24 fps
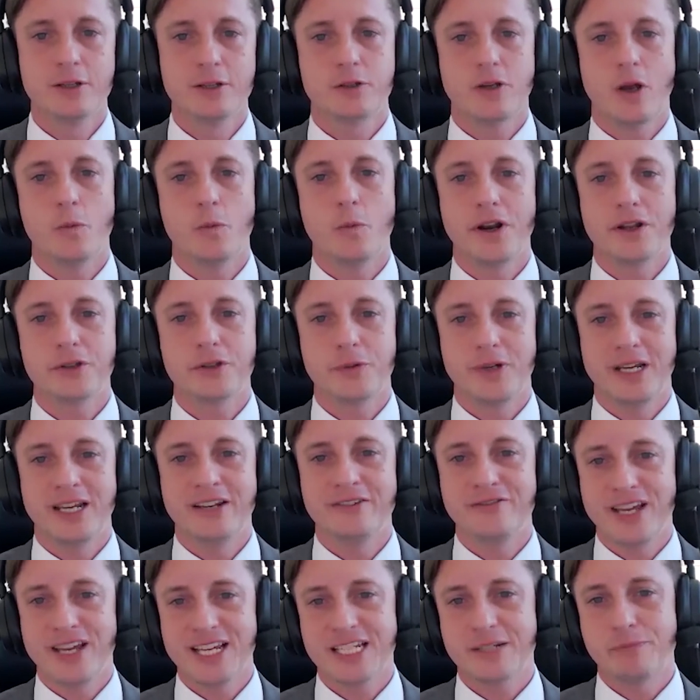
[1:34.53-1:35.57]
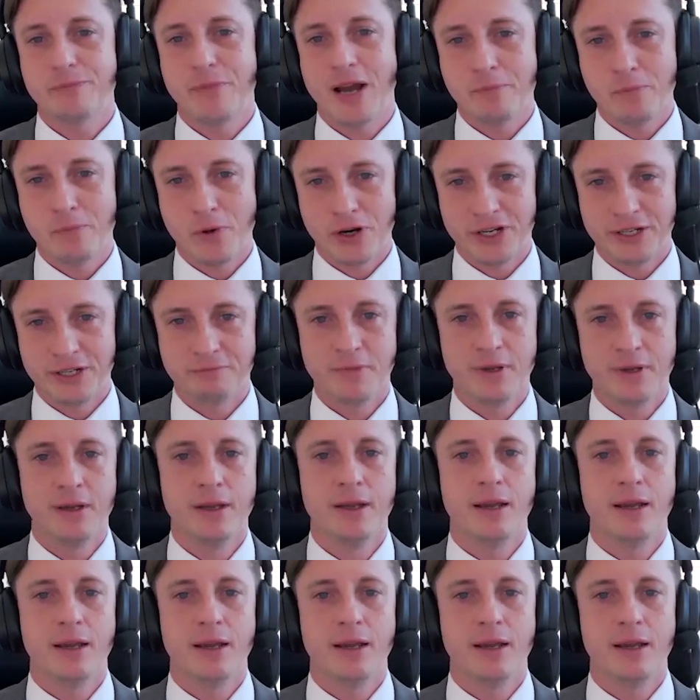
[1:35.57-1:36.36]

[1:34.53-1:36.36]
So I wanted to invest my money.